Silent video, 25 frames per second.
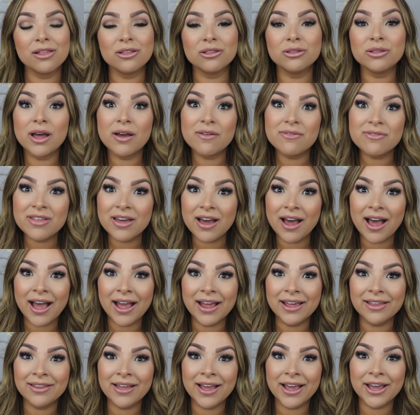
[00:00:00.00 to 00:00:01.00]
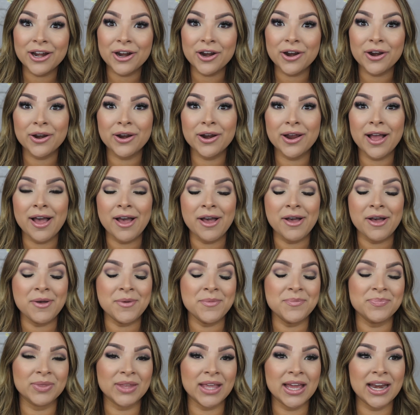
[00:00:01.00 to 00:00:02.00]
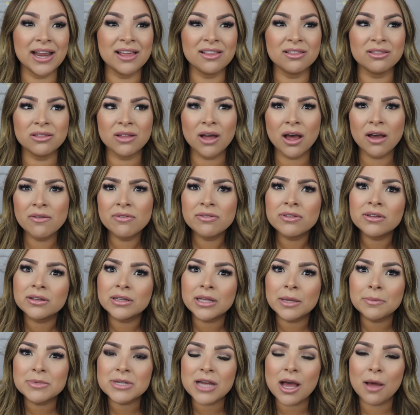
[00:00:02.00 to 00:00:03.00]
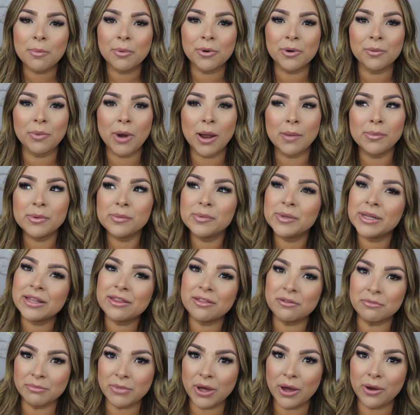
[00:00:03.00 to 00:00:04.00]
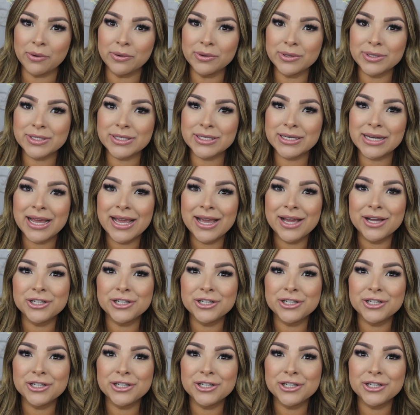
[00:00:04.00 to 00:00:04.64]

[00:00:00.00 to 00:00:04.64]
Love the highlighter, and I love the lip topper probably the most,